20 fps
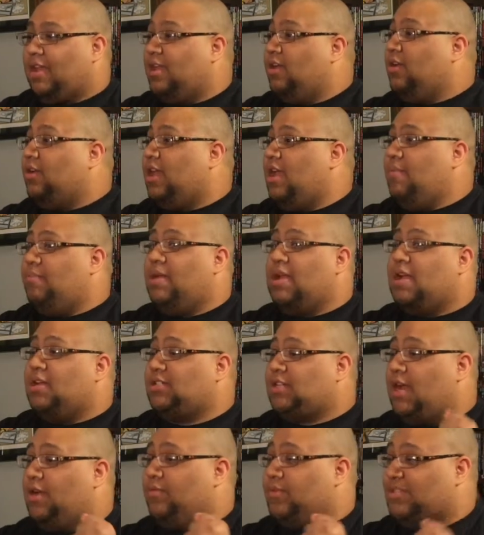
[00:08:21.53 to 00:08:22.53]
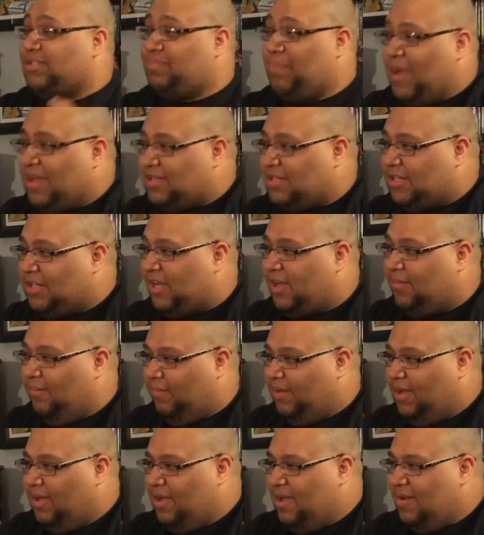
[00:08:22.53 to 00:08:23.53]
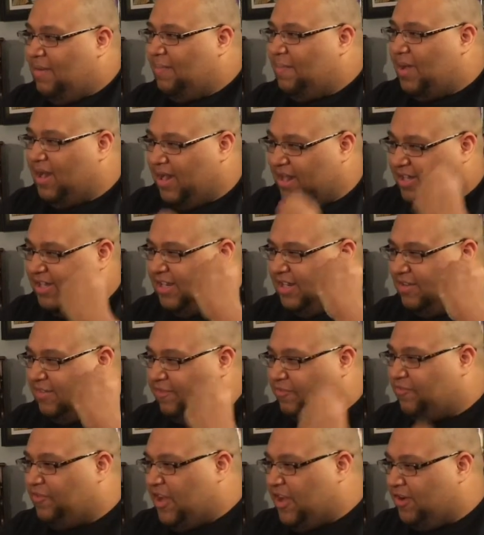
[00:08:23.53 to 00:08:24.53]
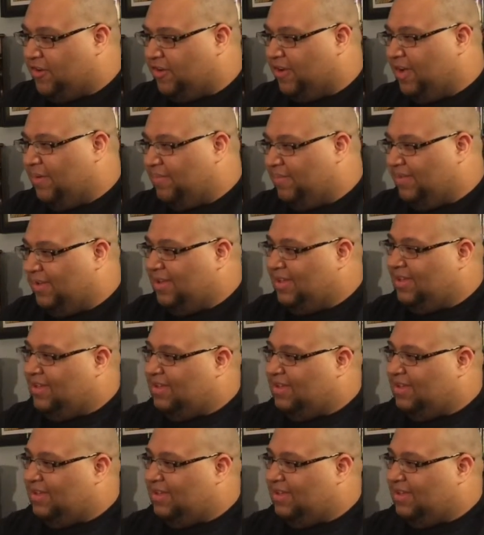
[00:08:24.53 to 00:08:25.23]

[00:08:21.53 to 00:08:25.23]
killed him because I respected him, but I didn't fear him.